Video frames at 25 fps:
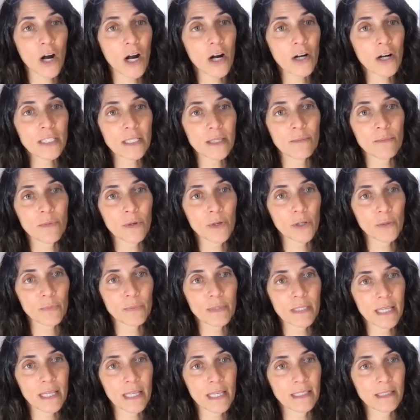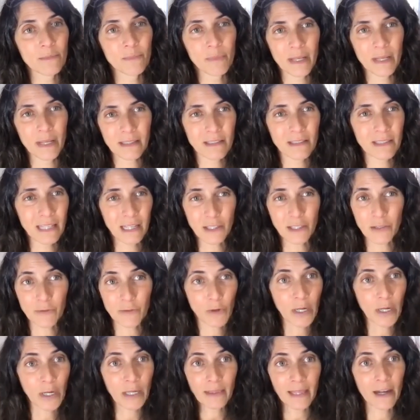are some herbicides and pesticides
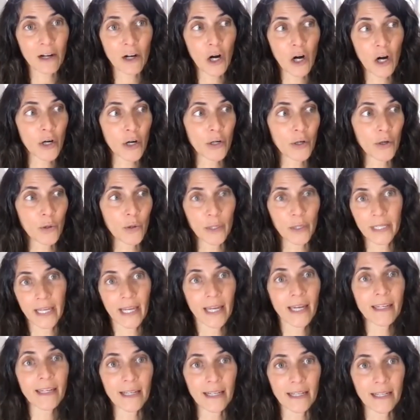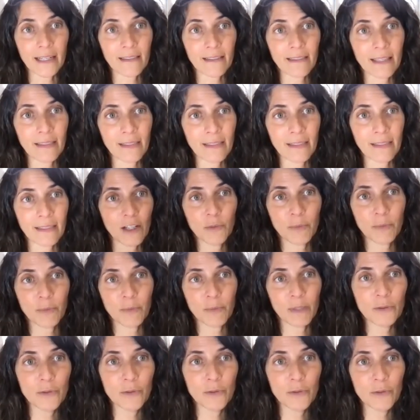right that are organic that they could
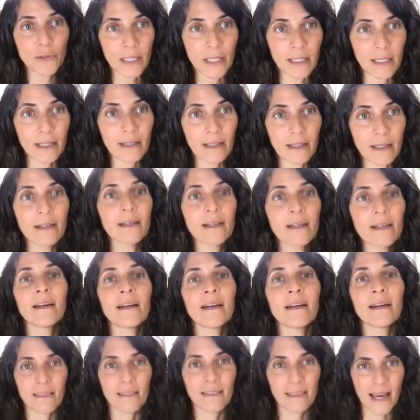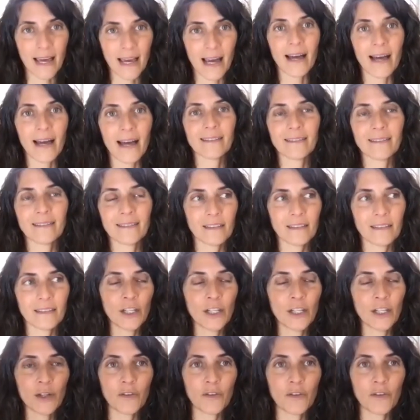be yeah. using that you
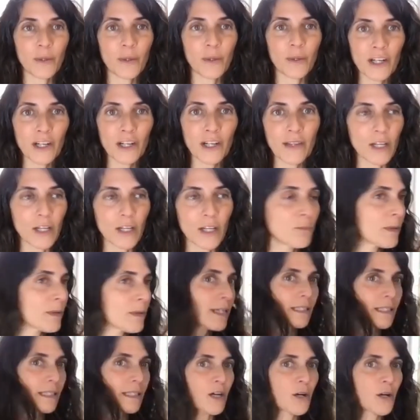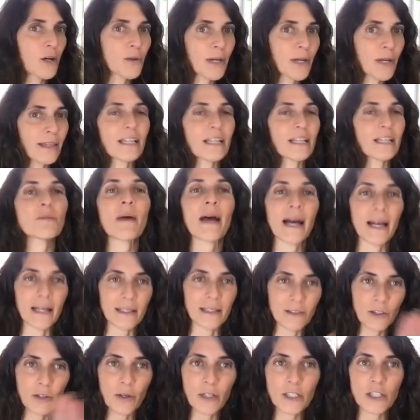know if you hear that you might say okay that's
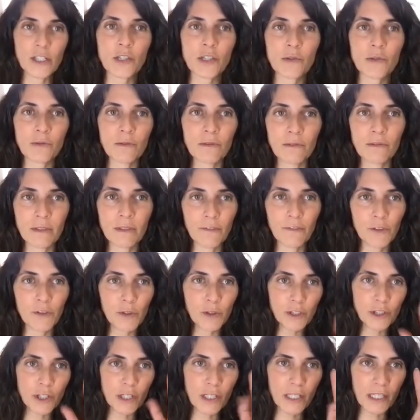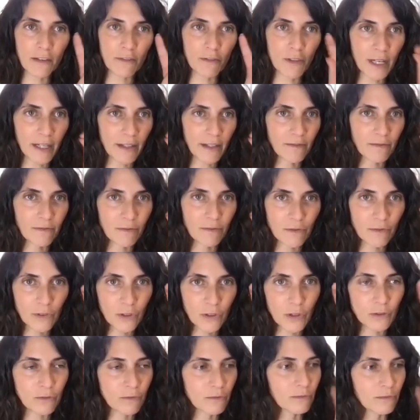bad so i just if you could just yeah. give like
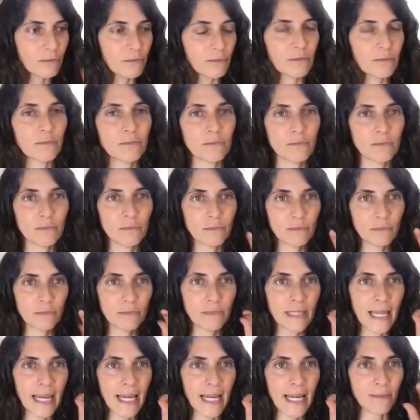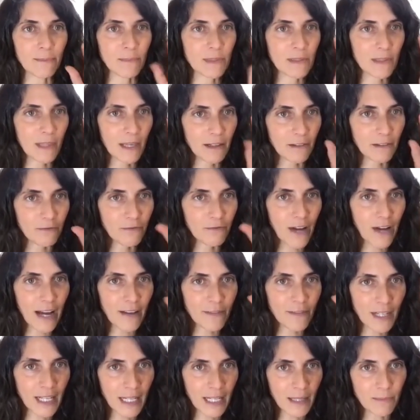names like
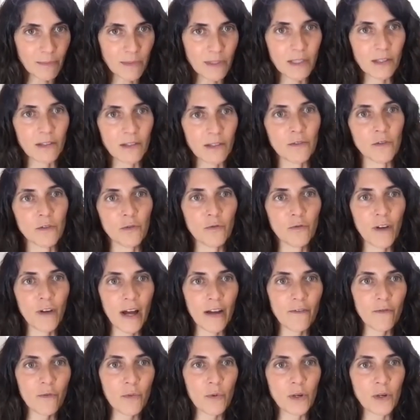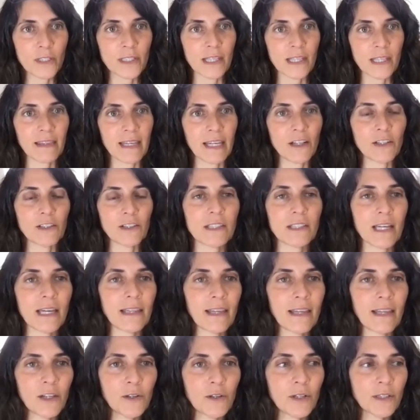five names five words that they could say
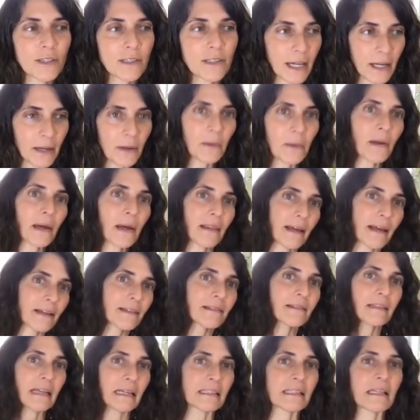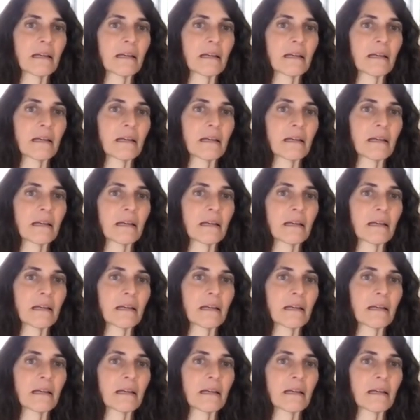that you could say okay that that